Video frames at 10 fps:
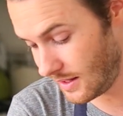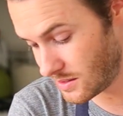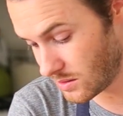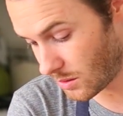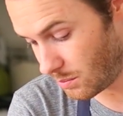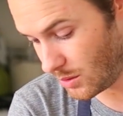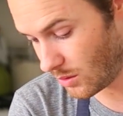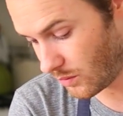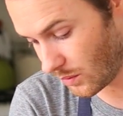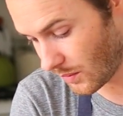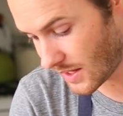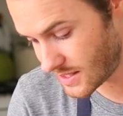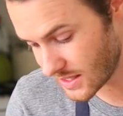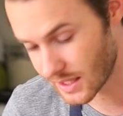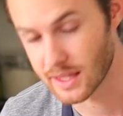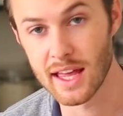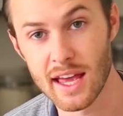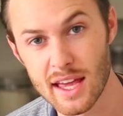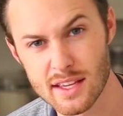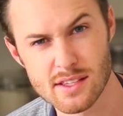these look beautiful, nice and
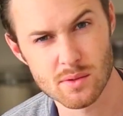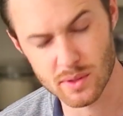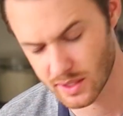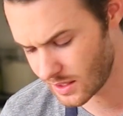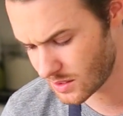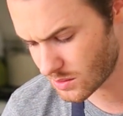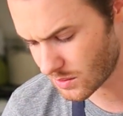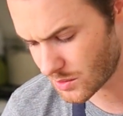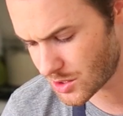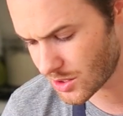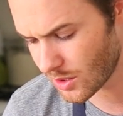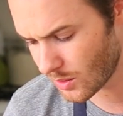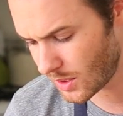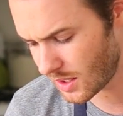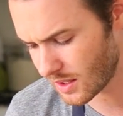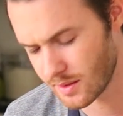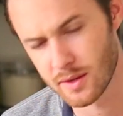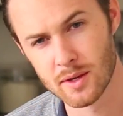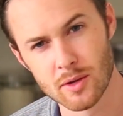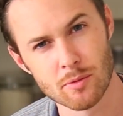glazed, really sort of sugary and
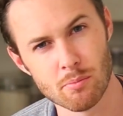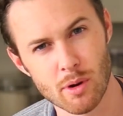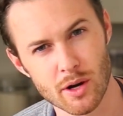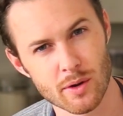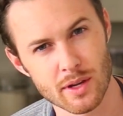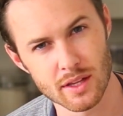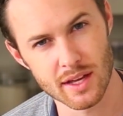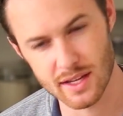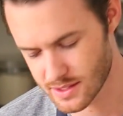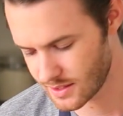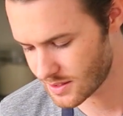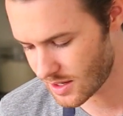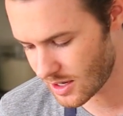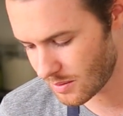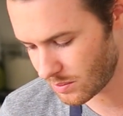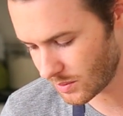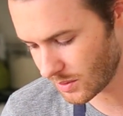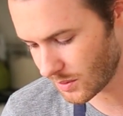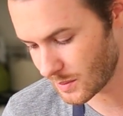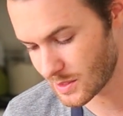buttery glaze on the top
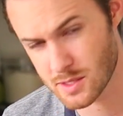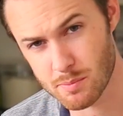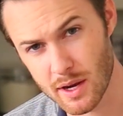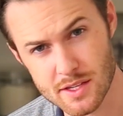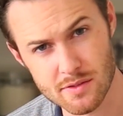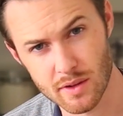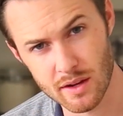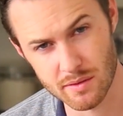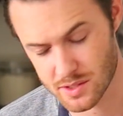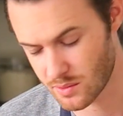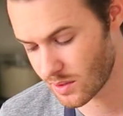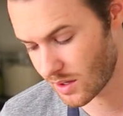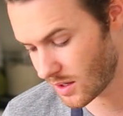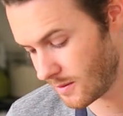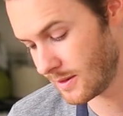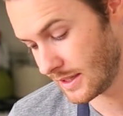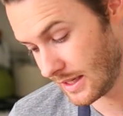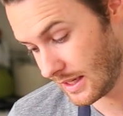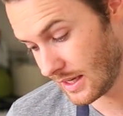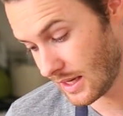with a little bit of spice flavors going on.
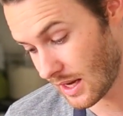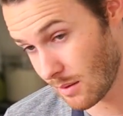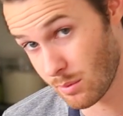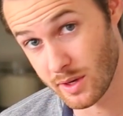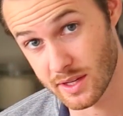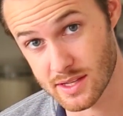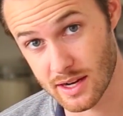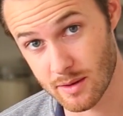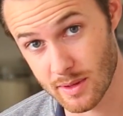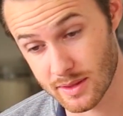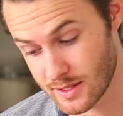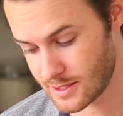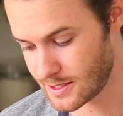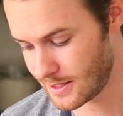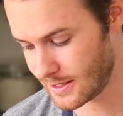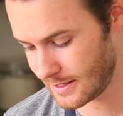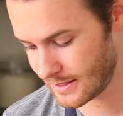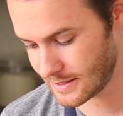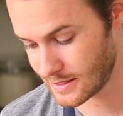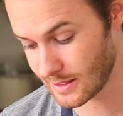I'm pretty excited about this,
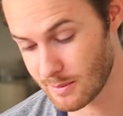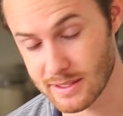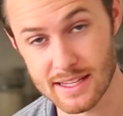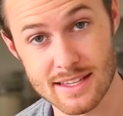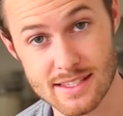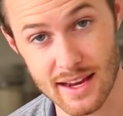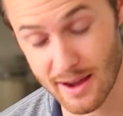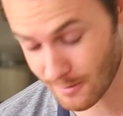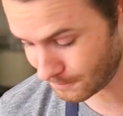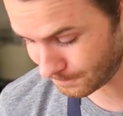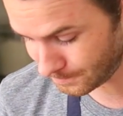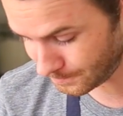so let me test it out.